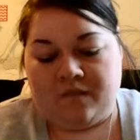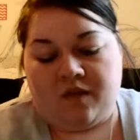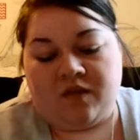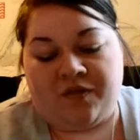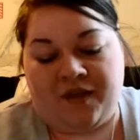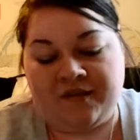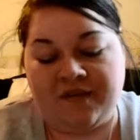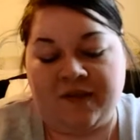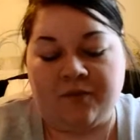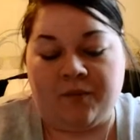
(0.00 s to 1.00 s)
The things
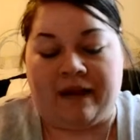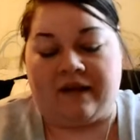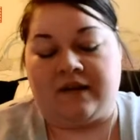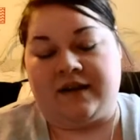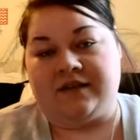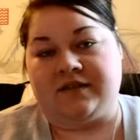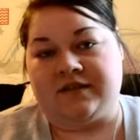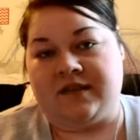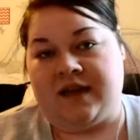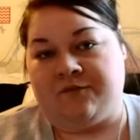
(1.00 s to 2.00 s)
that they require is
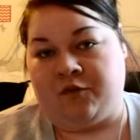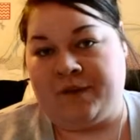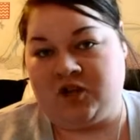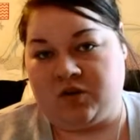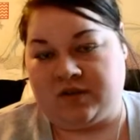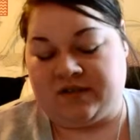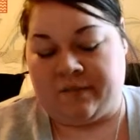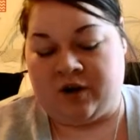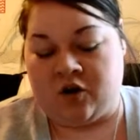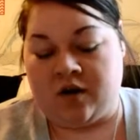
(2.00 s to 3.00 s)
the informational
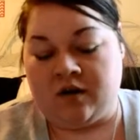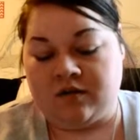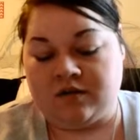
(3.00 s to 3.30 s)
seminar.